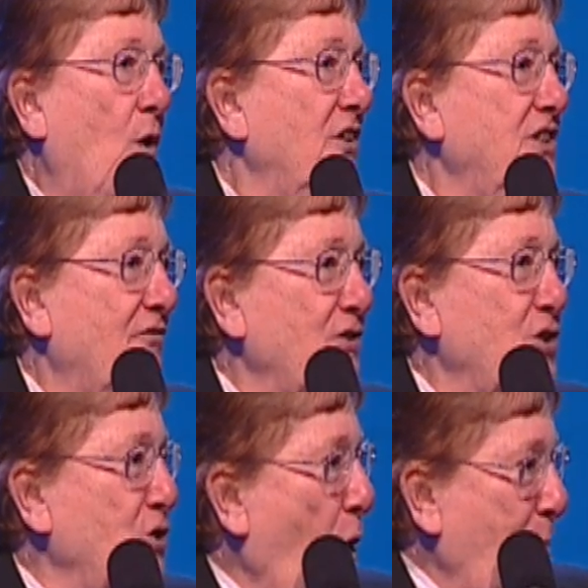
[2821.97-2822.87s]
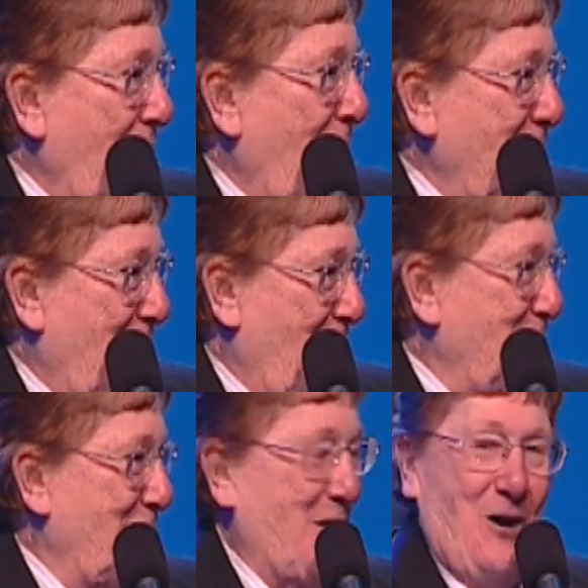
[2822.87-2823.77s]
all the different snowplows on. I
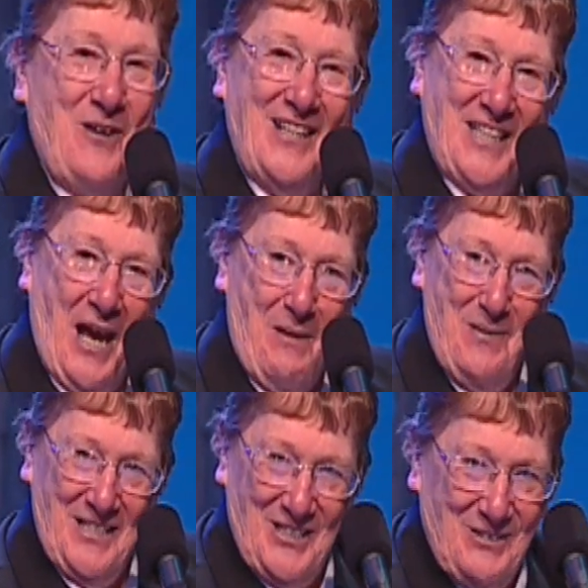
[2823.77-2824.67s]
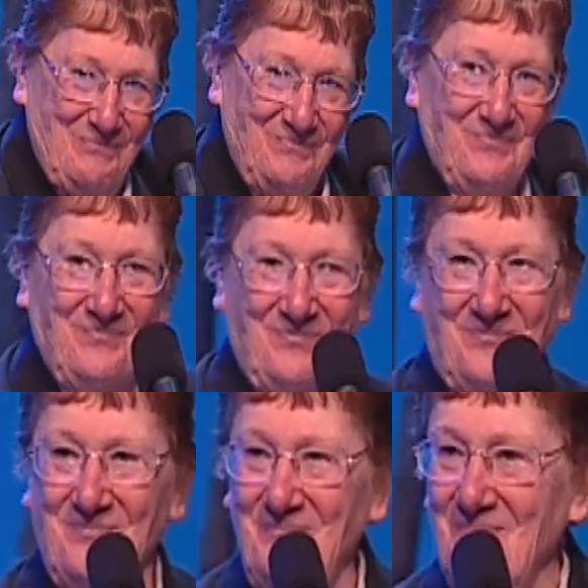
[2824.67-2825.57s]
was going to go around taking pictures.
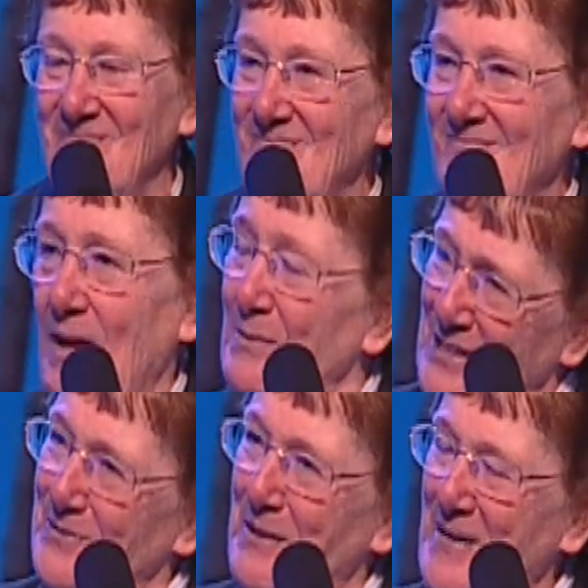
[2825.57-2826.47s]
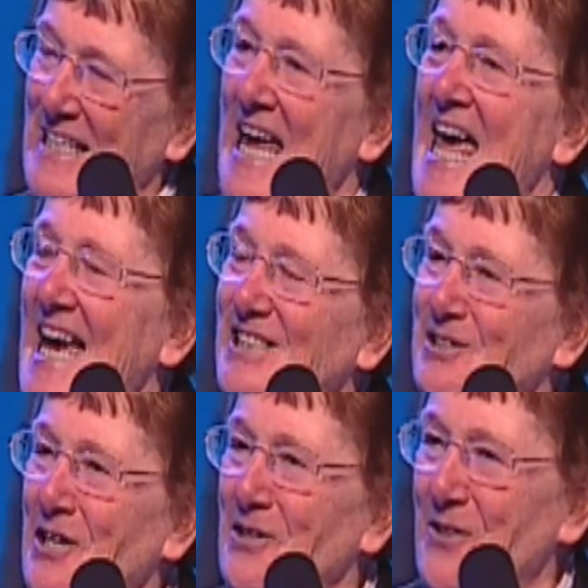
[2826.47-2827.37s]
But that's what I mean.
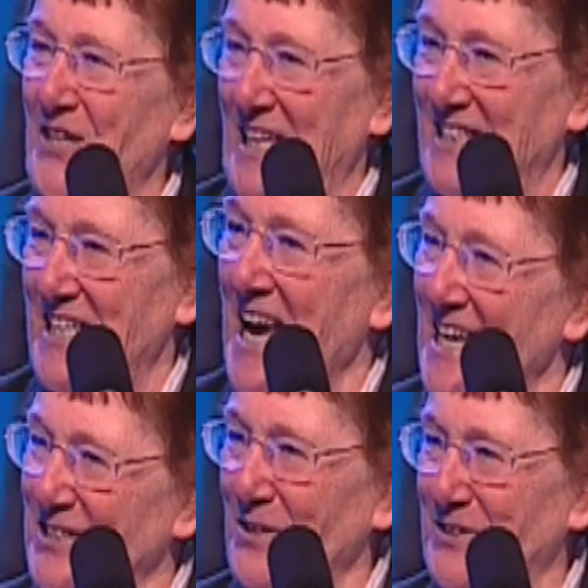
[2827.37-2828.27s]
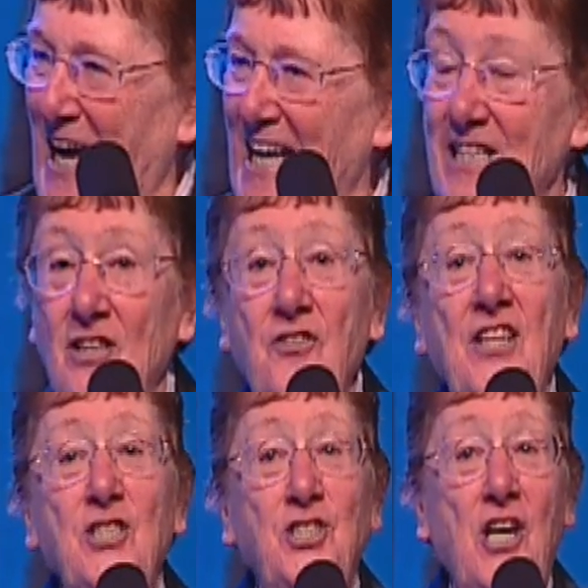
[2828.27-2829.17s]
It's little things. It's those tiny little
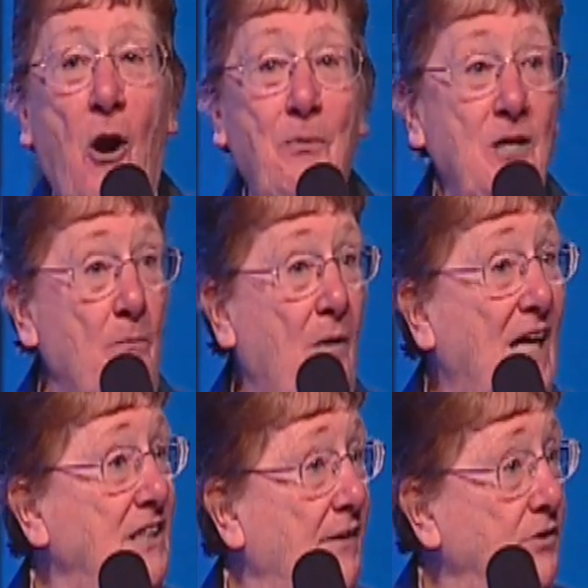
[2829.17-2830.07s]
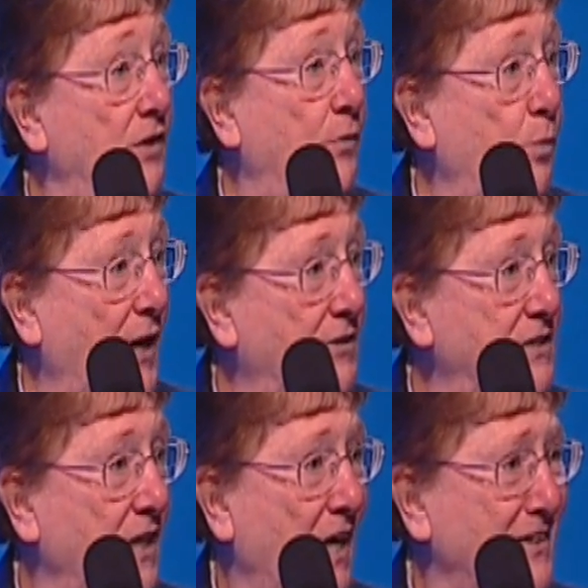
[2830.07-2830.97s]
things. She opened up my level of
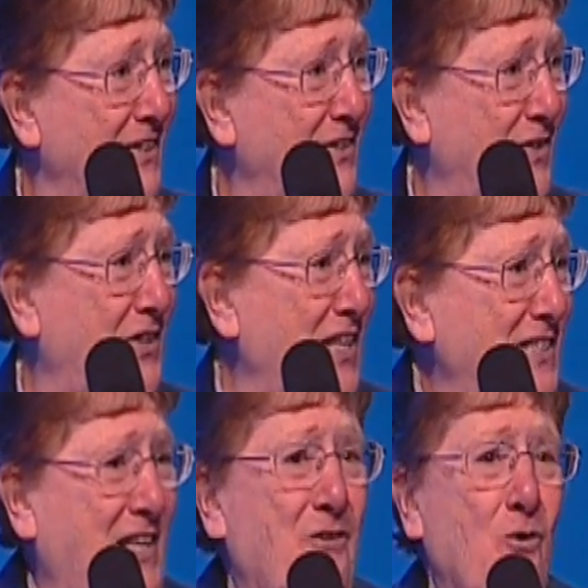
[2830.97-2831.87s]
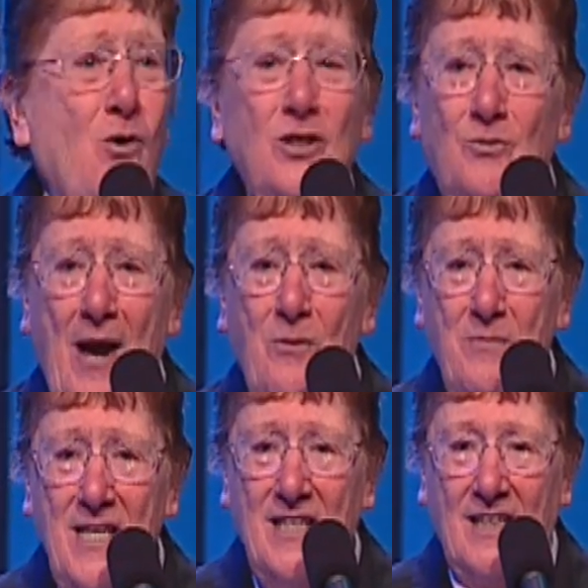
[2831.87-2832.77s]
awareness to the things that are all
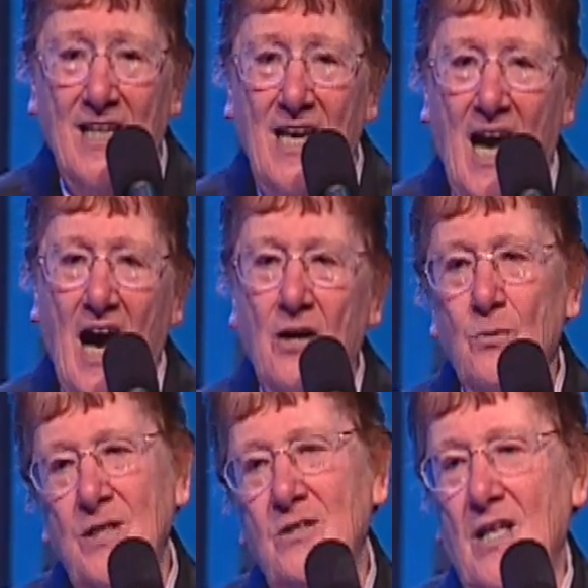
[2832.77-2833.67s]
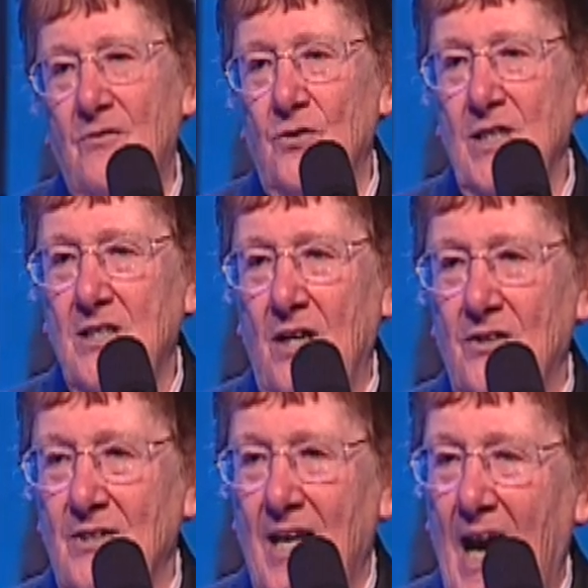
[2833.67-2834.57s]
around me. How do we do that for each
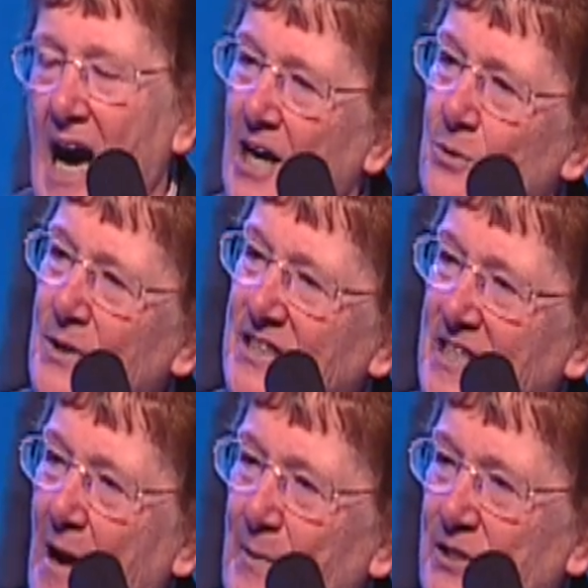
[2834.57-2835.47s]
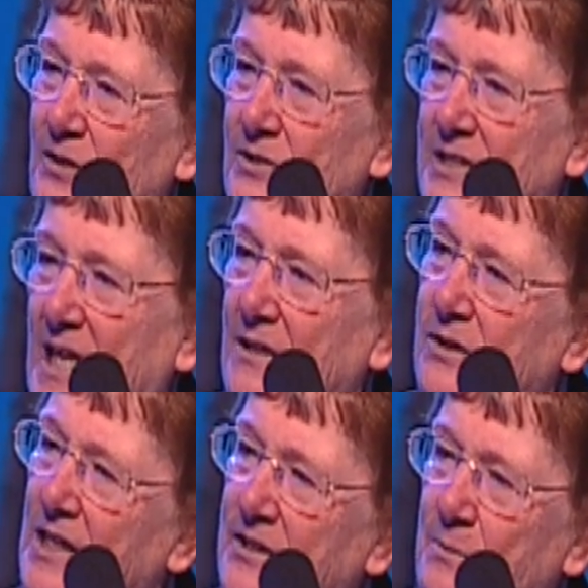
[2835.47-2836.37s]
other? How do we stop each other and say,
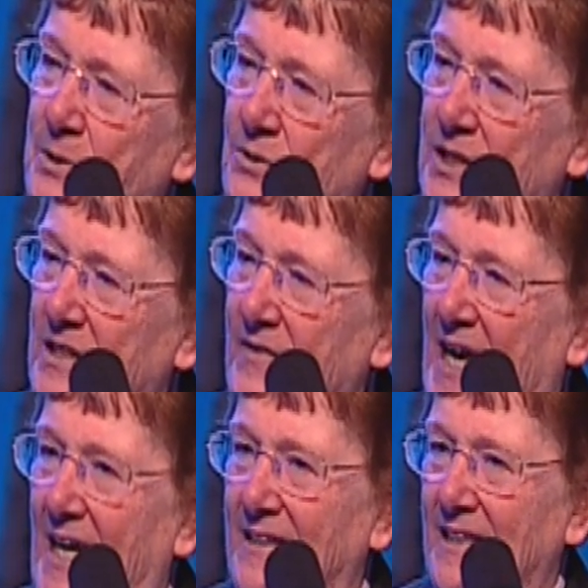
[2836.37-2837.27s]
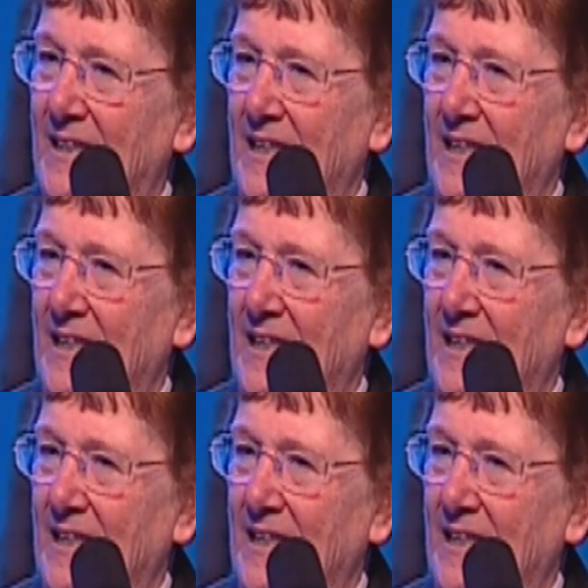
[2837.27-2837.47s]
look at the beauty in that?